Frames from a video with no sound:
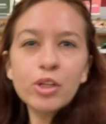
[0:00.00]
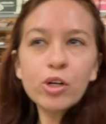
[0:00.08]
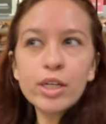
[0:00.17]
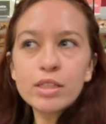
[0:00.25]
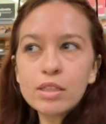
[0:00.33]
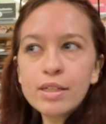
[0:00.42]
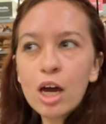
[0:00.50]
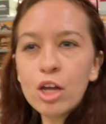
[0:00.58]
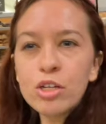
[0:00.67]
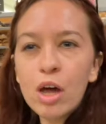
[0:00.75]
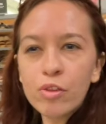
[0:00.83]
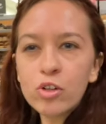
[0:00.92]
there is like
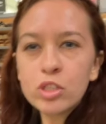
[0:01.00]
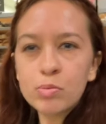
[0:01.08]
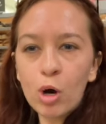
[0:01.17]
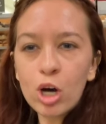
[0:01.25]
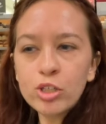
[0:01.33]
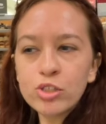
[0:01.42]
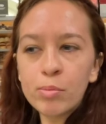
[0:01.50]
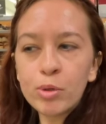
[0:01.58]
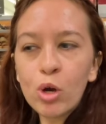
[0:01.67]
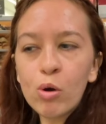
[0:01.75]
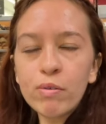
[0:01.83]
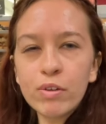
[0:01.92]
another spot, so I'm gonna
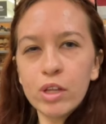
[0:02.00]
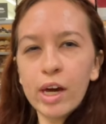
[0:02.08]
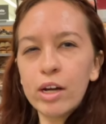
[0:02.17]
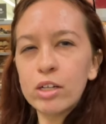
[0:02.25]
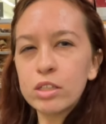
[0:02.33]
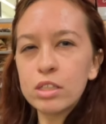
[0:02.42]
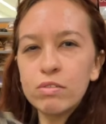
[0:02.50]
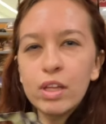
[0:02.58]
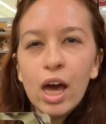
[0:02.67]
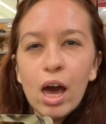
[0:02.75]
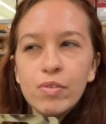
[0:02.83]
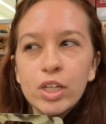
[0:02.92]
go over there and see if they
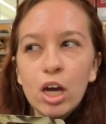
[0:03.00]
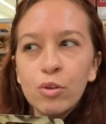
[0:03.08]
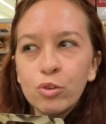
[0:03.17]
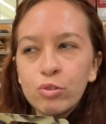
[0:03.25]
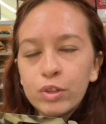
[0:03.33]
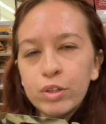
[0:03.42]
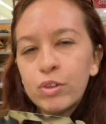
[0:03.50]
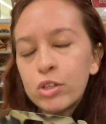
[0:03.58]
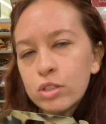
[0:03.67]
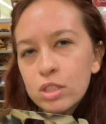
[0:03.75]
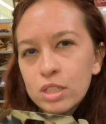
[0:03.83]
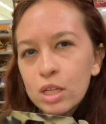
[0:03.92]
have any other
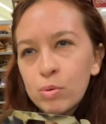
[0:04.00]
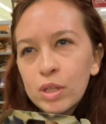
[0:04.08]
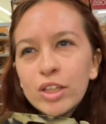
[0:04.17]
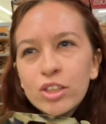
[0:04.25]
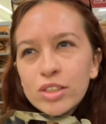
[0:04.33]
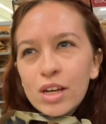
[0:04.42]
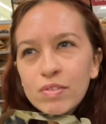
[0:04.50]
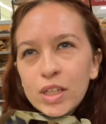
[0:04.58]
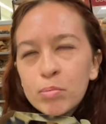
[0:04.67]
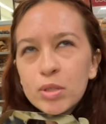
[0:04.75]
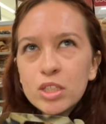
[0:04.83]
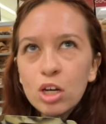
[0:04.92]
flavors, because they really just have
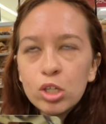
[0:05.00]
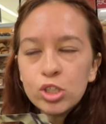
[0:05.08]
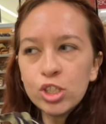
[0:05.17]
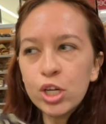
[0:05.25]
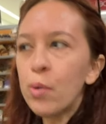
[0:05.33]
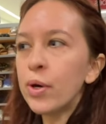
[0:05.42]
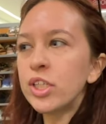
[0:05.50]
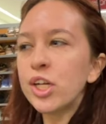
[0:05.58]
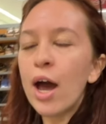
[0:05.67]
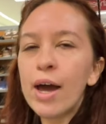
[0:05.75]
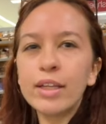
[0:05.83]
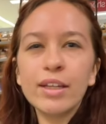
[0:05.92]
like pistachio and
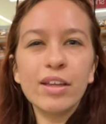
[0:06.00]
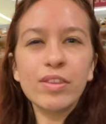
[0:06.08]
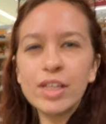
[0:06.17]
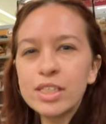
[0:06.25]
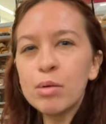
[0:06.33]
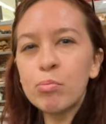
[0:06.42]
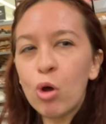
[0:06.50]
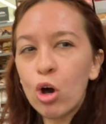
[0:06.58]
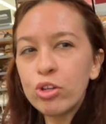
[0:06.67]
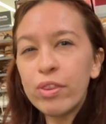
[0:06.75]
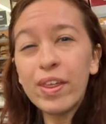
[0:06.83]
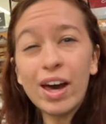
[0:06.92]
chai and like things I'm
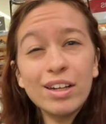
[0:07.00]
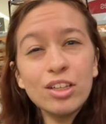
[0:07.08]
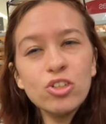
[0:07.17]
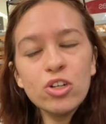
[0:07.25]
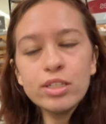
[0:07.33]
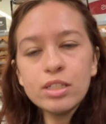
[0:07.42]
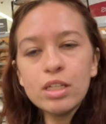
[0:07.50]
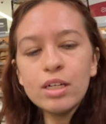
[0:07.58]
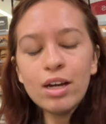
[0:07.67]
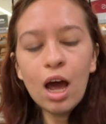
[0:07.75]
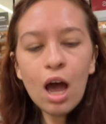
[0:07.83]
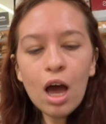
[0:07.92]
not that interested
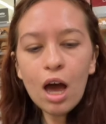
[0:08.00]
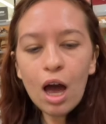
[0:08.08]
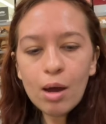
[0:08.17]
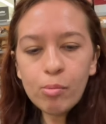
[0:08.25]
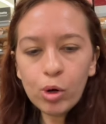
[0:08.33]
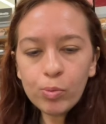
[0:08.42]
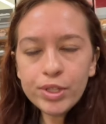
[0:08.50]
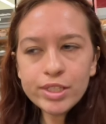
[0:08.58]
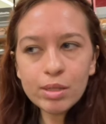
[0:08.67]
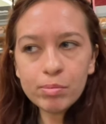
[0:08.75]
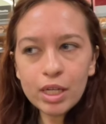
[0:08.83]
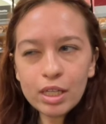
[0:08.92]
in. I more want
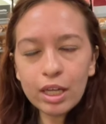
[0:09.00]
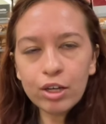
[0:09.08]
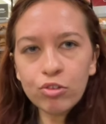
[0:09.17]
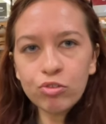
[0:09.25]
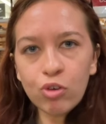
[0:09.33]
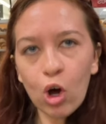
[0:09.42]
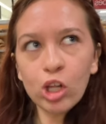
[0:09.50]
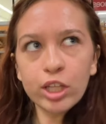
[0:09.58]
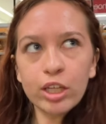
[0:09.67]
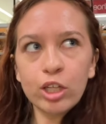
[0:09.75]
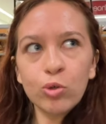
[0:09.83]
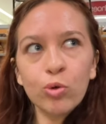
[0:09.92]
something like
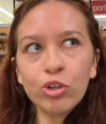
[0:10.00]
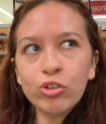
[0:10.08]
fall-y or